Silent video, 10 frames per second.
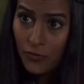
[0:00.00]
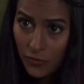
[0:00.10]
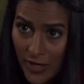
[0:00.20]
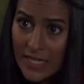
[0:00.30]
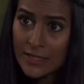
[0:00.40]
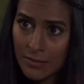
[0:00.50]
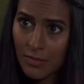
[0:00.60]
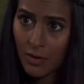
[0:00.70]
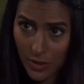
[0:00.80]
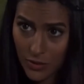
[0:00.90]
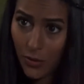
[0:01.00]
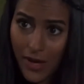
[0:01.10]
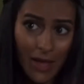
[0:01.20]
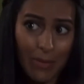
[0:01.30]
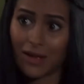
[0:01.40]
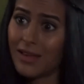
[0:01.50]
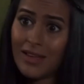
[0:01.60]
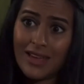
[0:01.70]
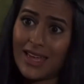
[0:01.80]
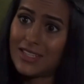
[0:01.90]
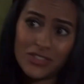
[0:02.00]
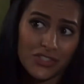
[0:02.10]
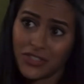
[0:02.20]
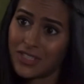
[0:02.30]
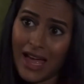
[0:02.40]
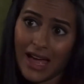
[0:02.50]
freedom we're talking about. It's just a